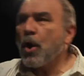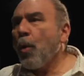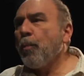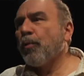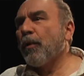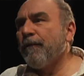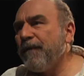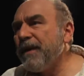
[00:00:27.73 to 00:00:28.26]
no
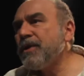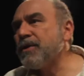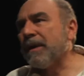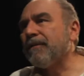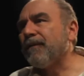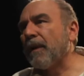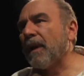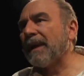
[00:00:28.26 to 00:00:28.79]

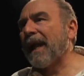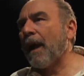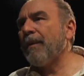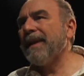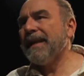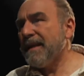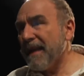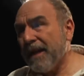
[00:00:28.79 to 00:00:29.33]
provision for
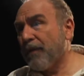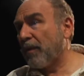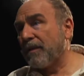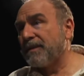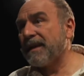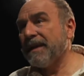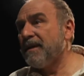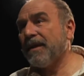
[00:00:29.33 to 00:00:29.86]
allowing
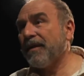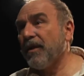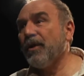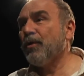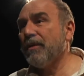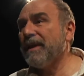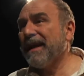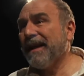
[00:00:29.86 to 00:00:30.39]
Negroes into the
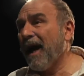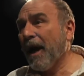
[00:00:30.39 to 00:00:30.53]
Union